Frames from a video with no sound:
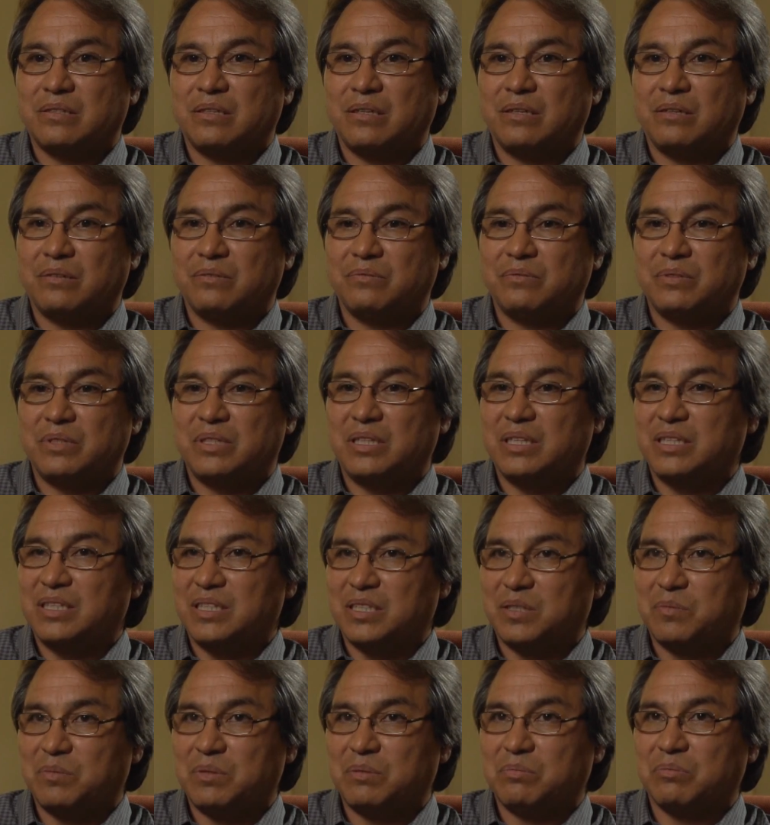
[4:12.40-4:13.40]
of
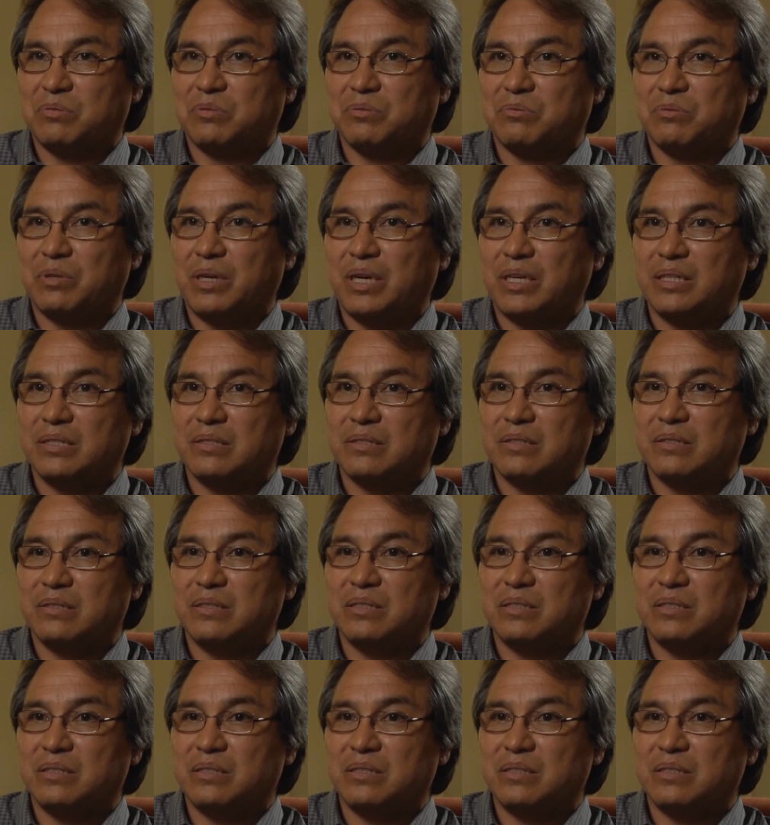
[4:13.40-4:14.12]
Indigenous peoples' rights.